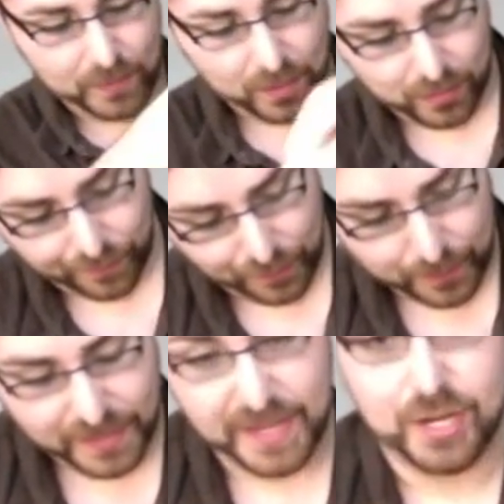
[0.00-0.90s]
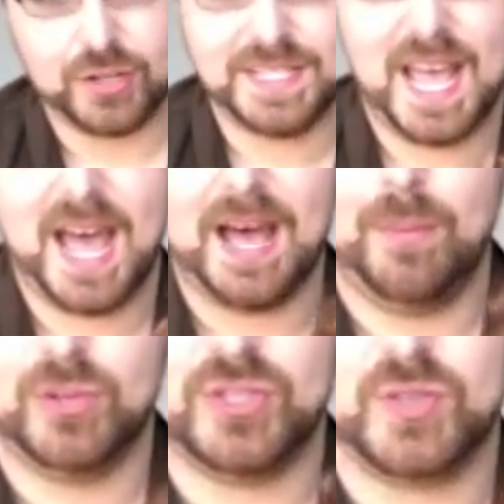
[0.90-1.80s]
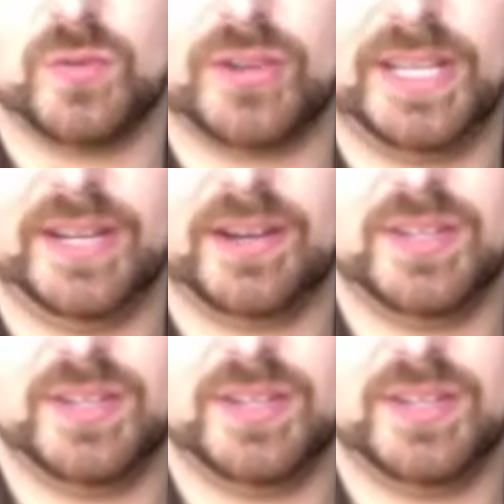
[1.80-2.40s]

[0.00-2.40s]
or from the ear tab, which is over here.